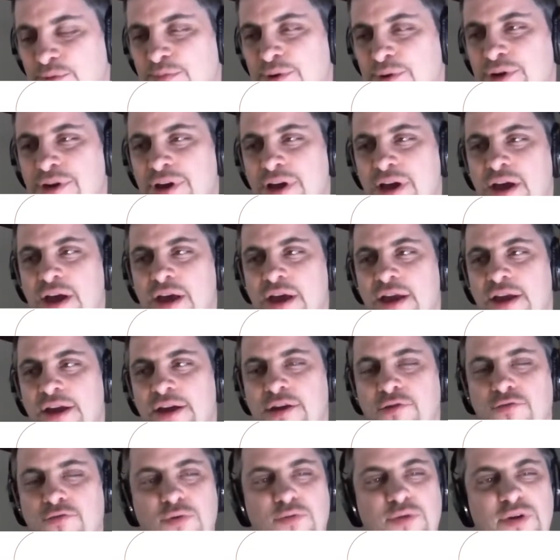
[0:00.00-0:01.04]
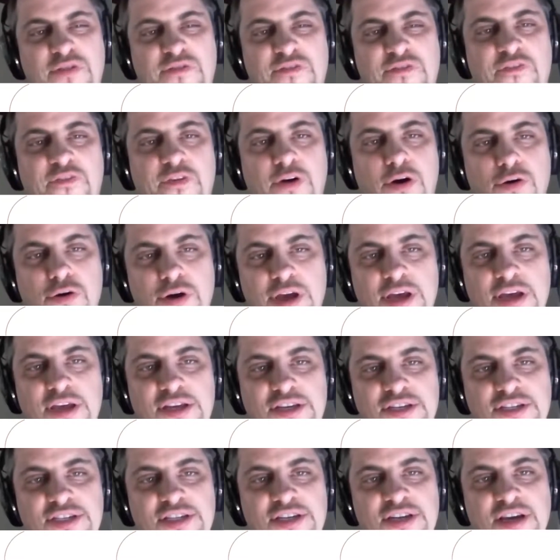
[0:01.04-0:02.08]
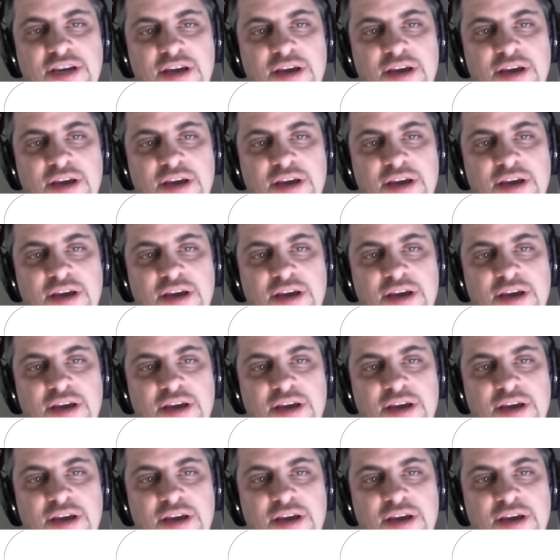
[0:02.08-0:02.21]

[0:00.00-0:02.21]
But, when we focus